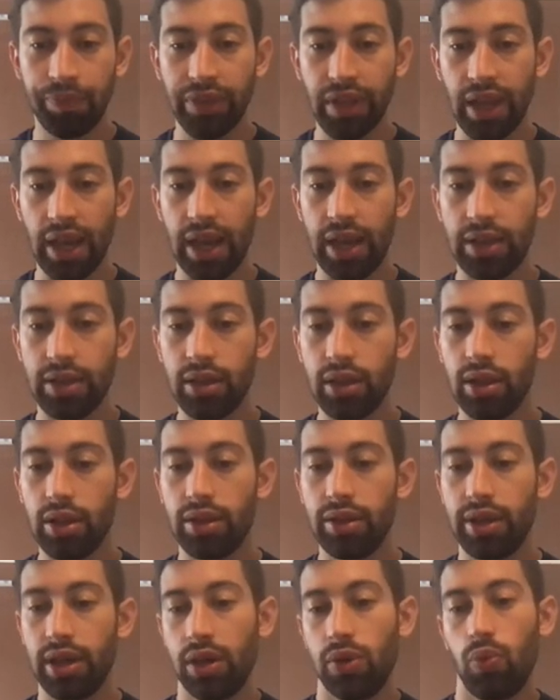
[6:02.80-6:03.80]
And
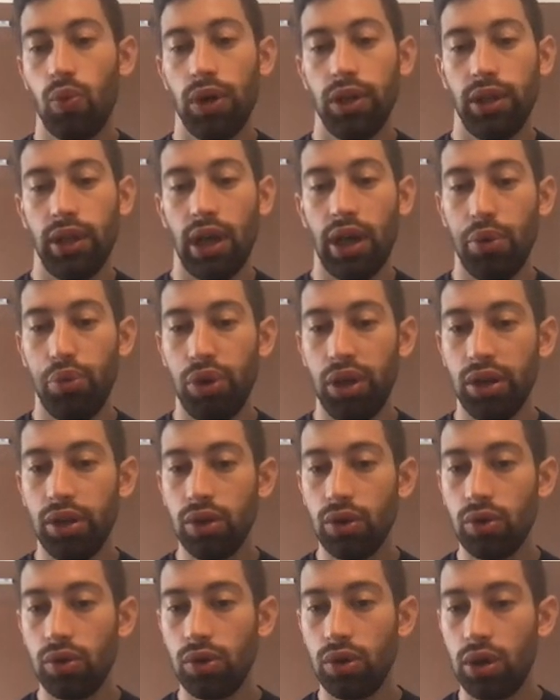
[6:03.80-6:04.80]
then what I will
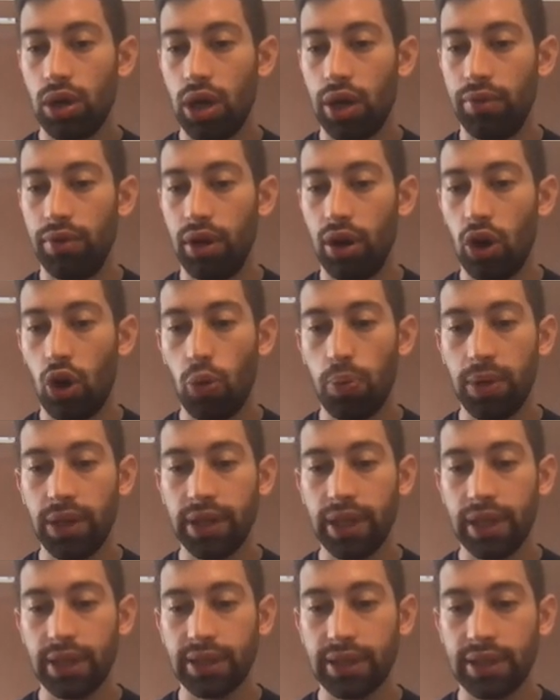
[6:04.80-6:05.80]
do, I will open
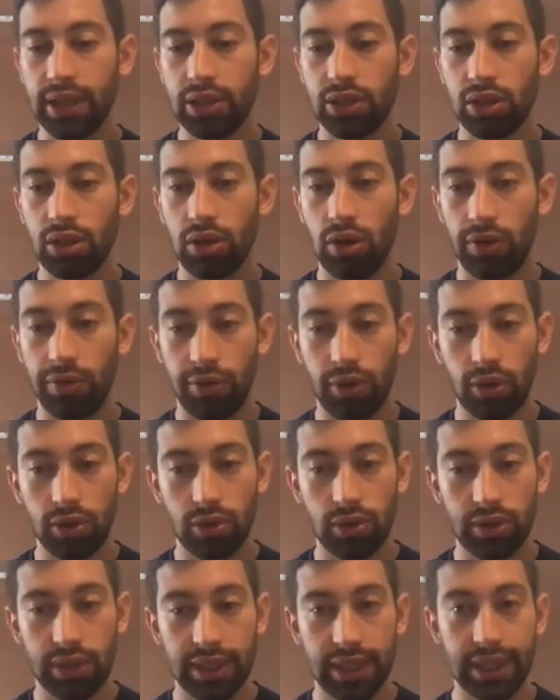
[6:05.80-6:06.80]
the extension of
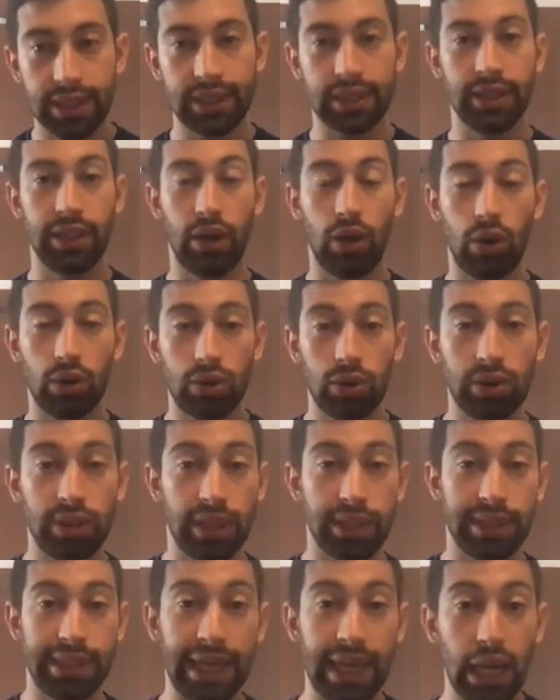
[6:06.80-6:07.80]
AutoDS, the
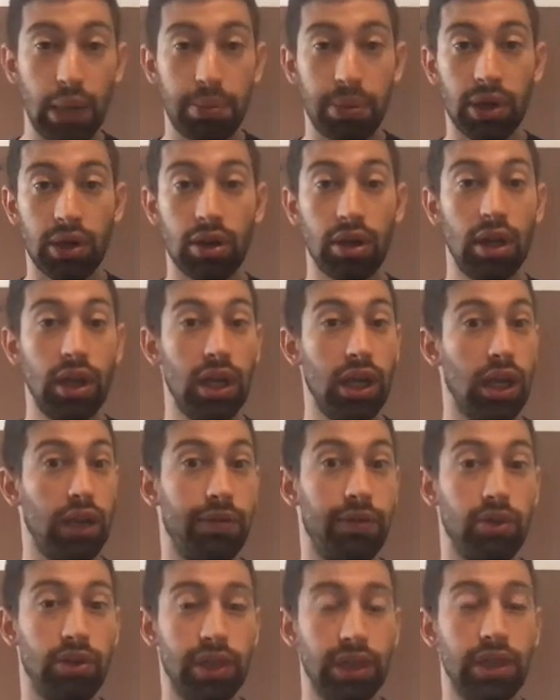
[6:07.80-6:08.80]
AutoDS helper.
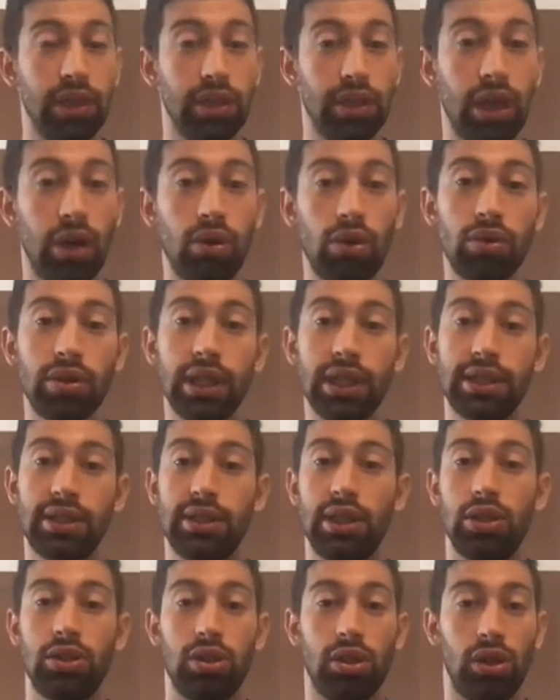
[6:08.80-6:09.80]
If you didn't download the
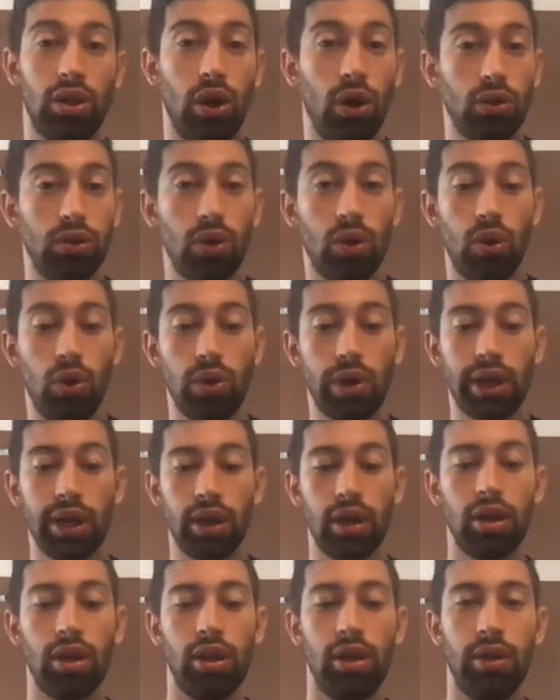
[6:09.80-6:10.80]
extension, go to
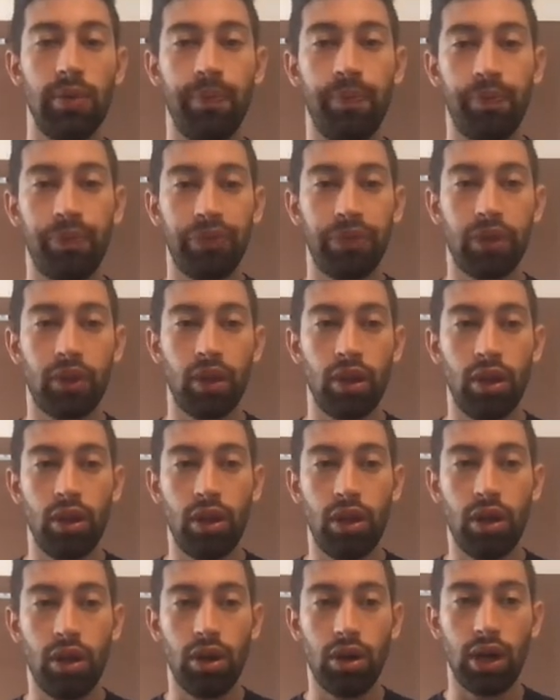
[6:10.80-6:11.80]
Google,
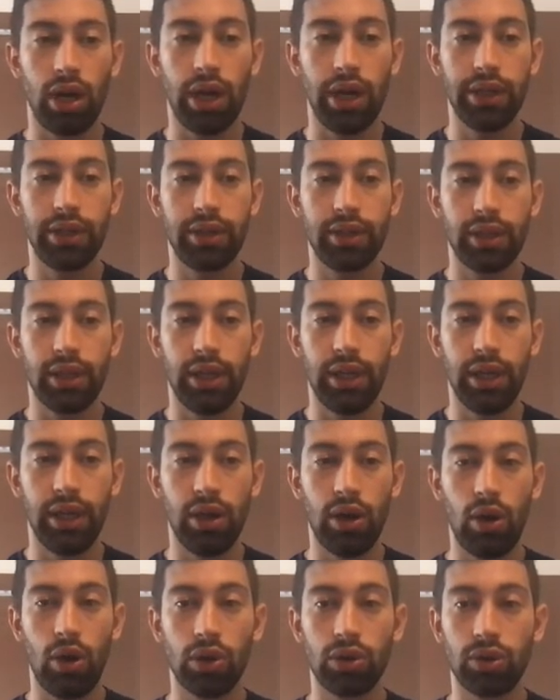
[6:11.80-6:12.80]
write uh,
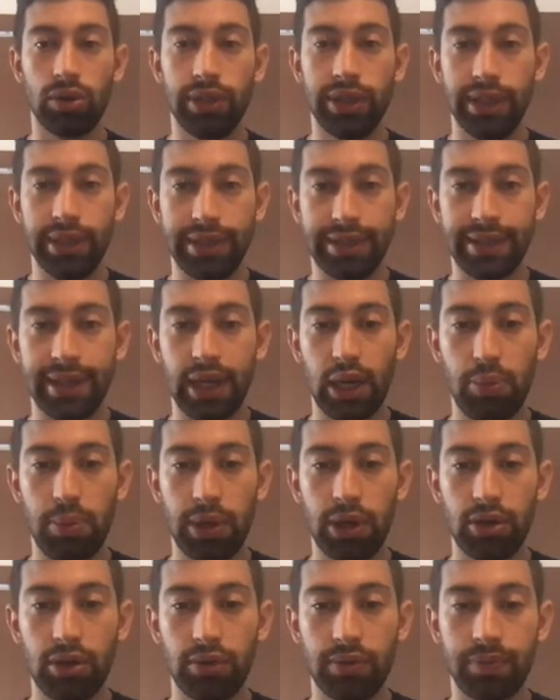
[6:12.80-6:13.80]
AutoDS helper,